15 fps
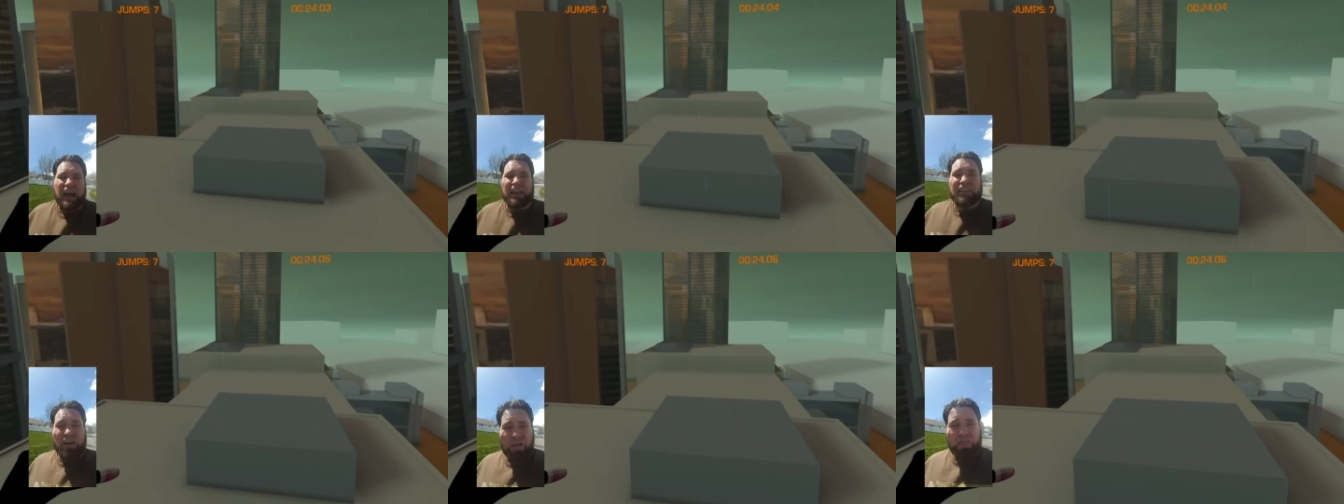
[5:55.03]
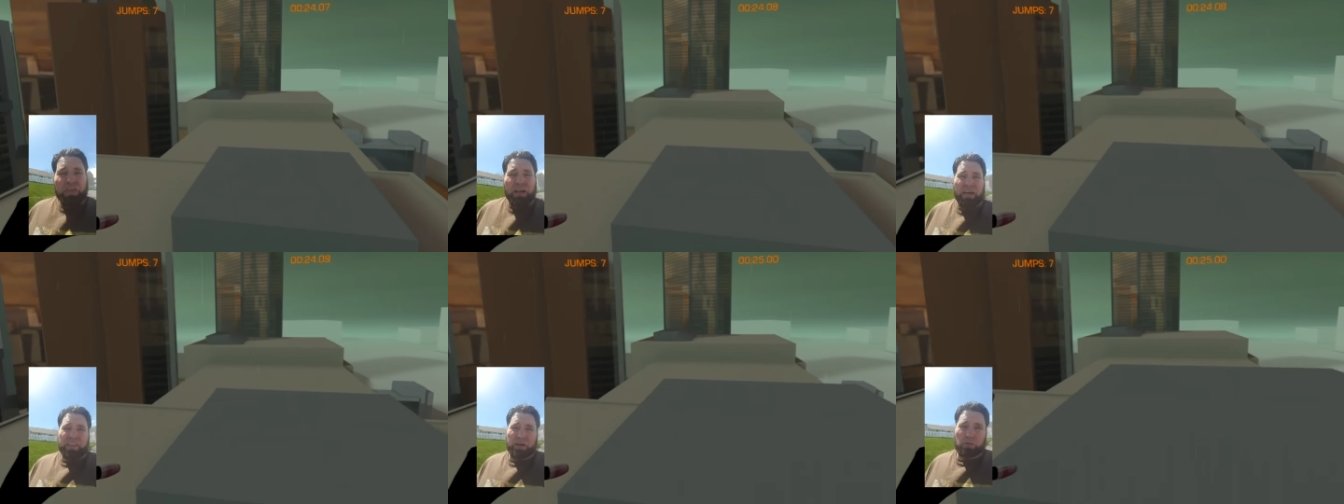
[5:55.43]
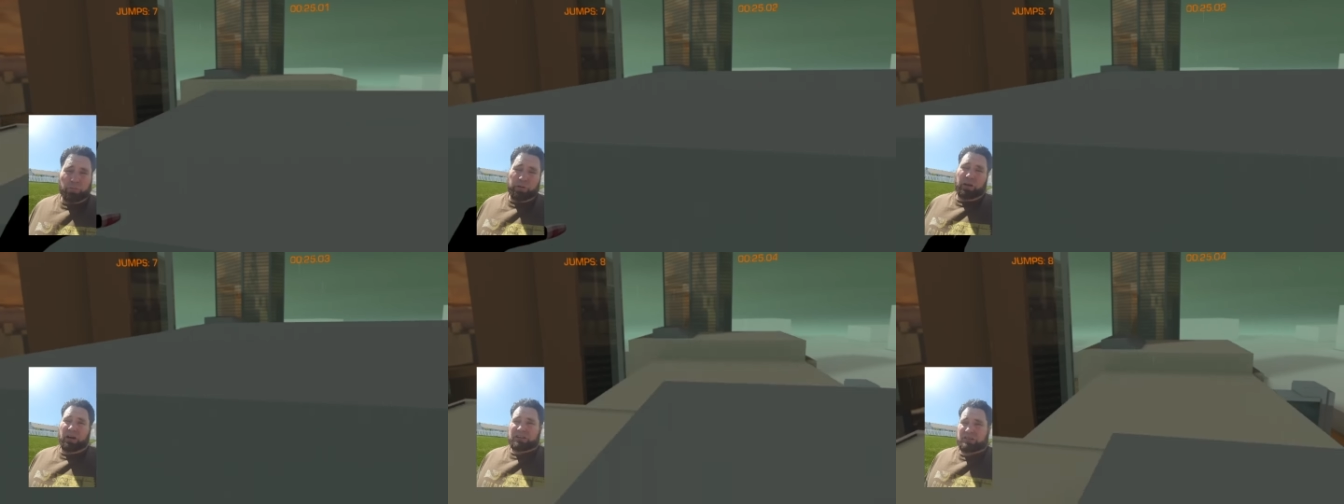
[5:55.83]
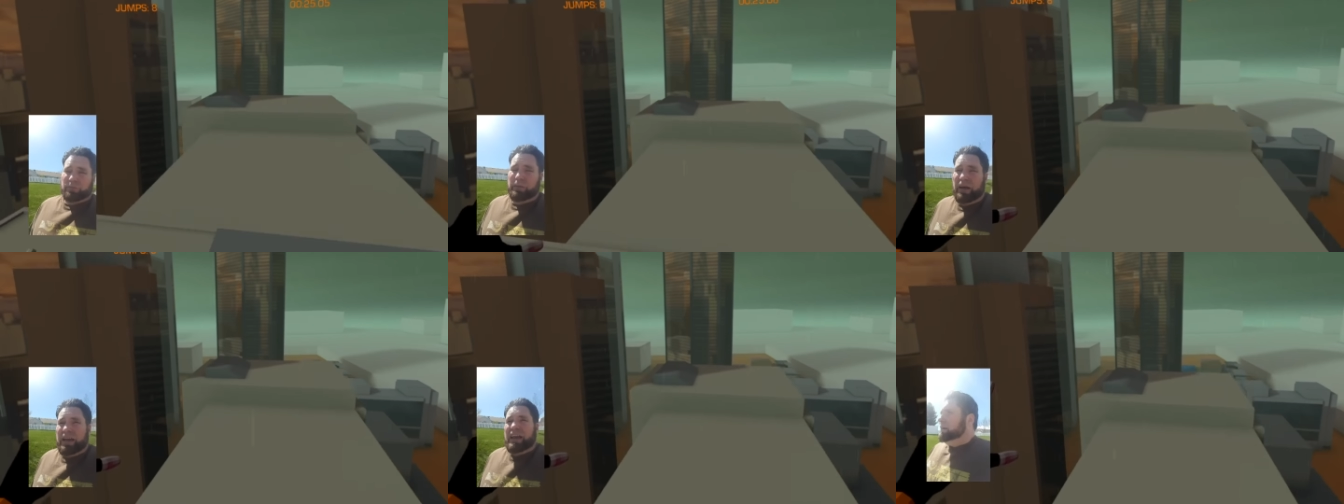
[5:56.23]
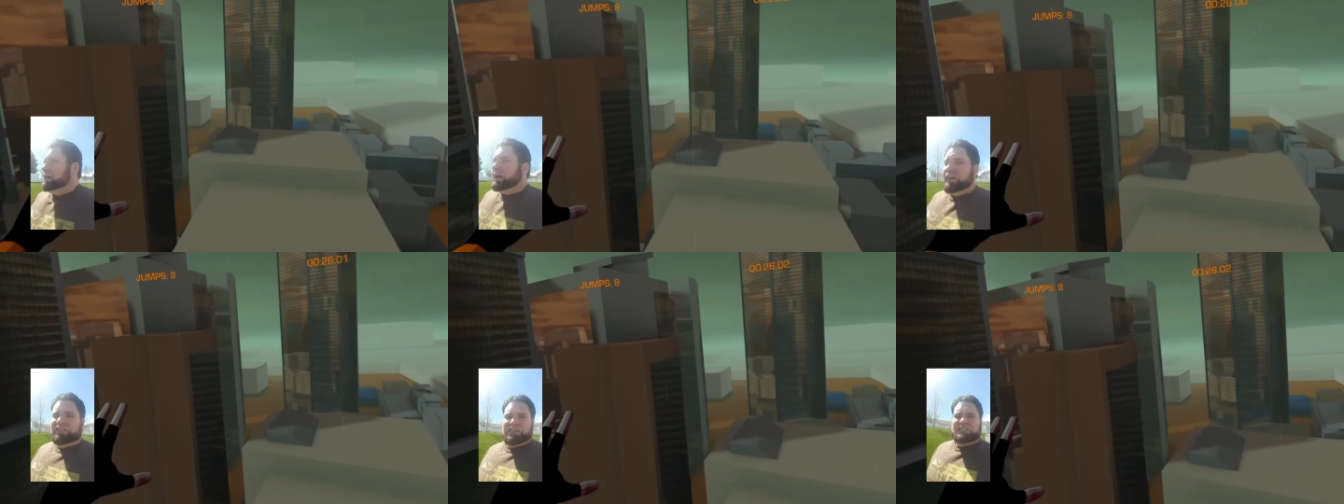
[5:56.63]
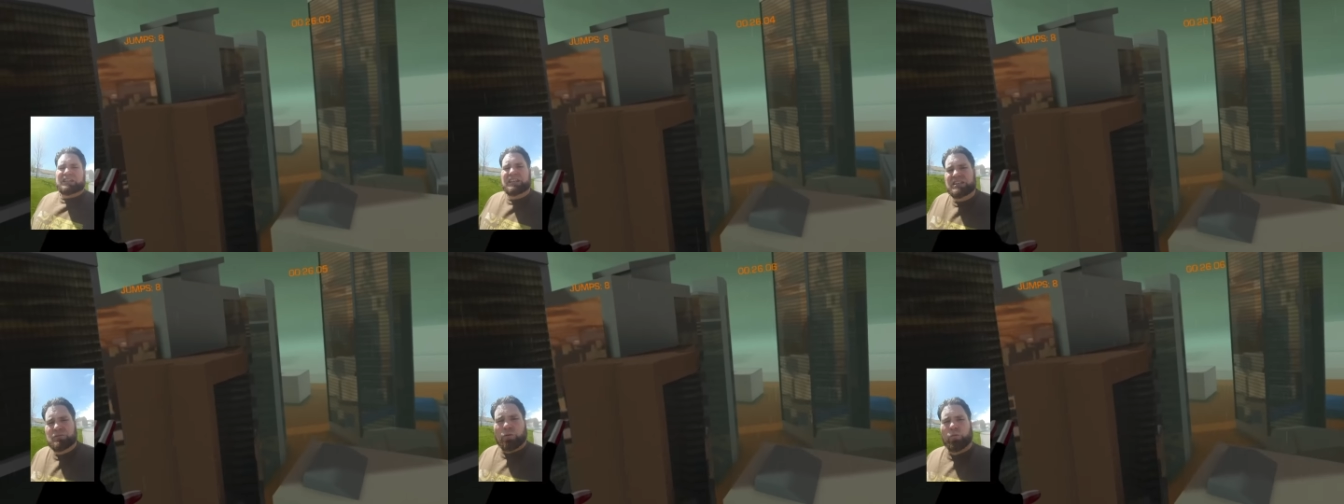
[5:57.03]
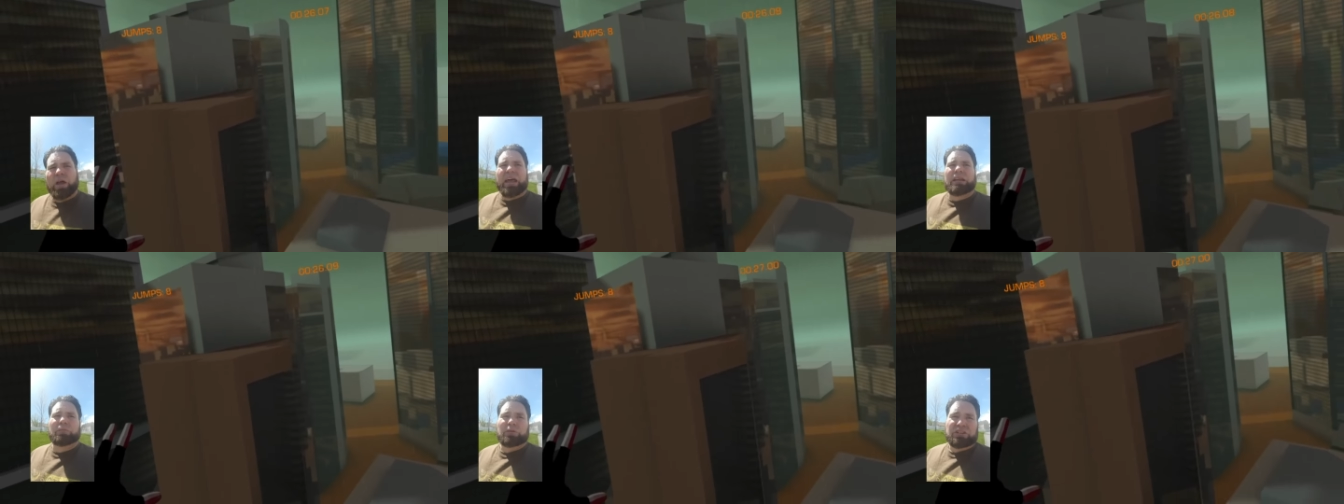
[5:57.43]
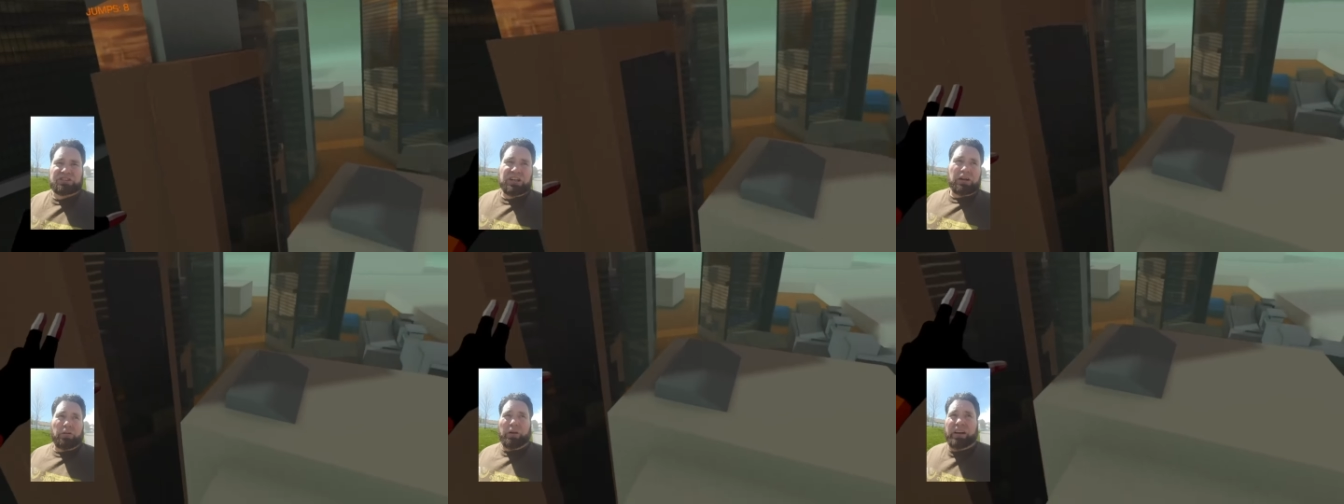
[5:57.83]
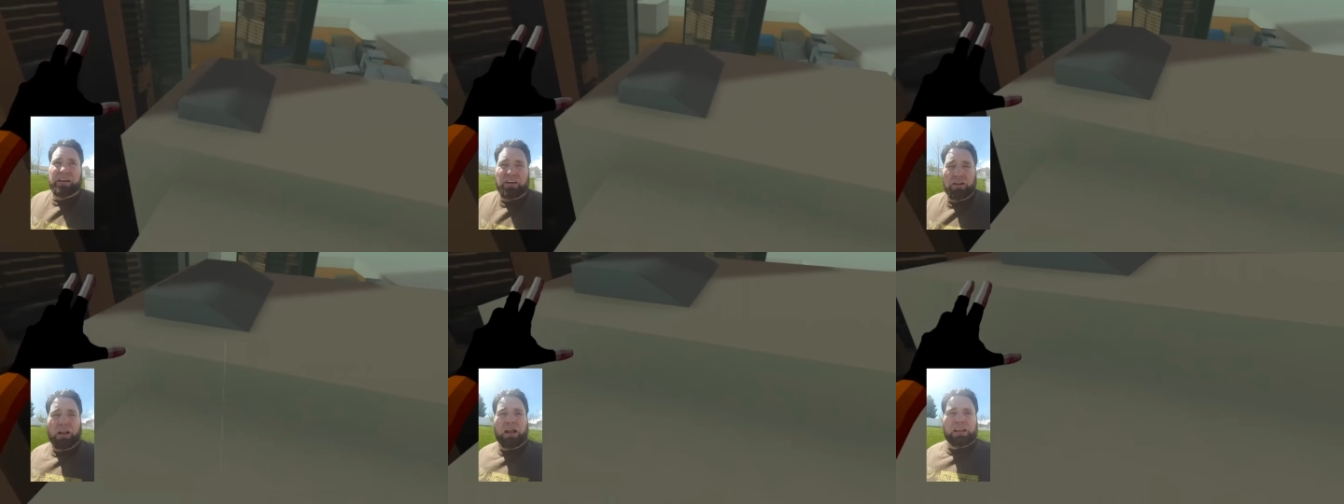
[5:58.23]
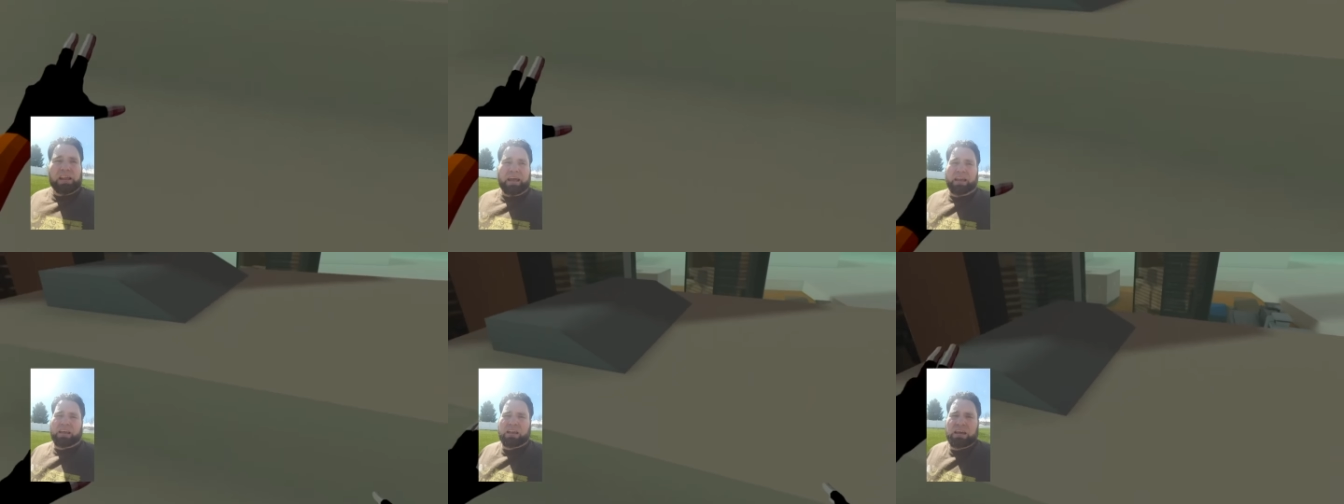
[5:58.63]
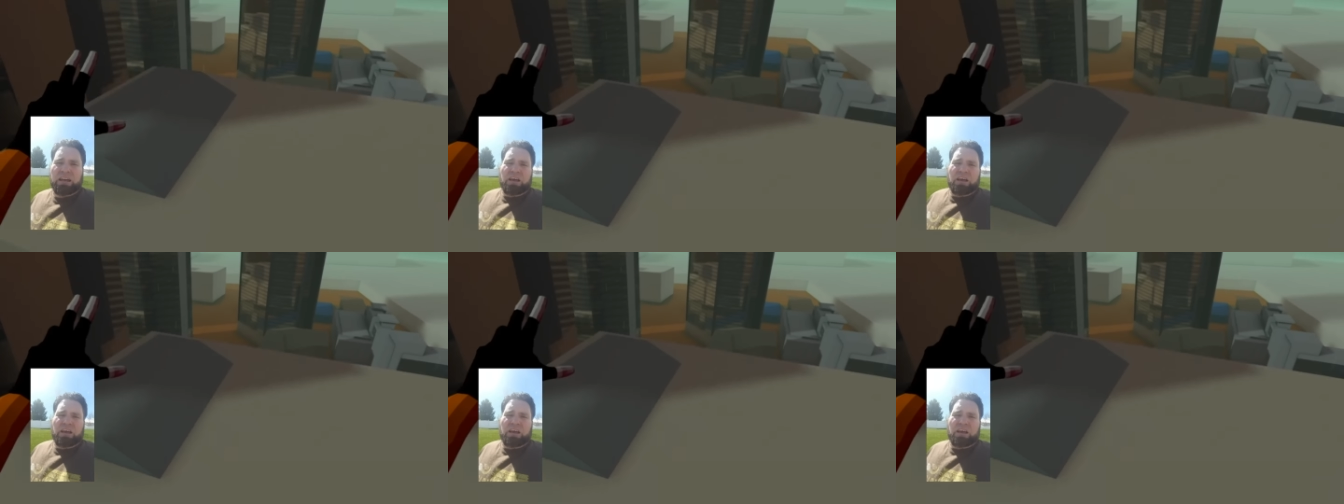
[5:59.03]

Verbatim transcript: And the other thing I think would be awesome if the cities were randomly generated, a lot like